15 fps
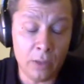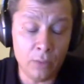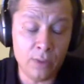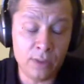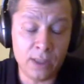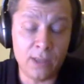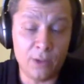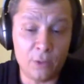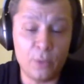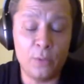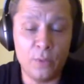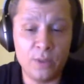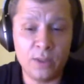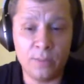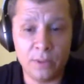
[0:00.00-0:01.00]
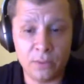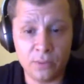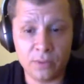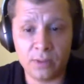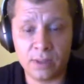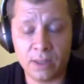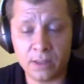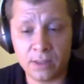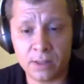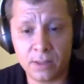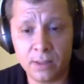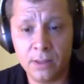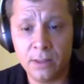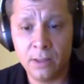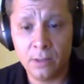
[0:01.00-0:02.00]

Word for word: would say, a good recipe to success.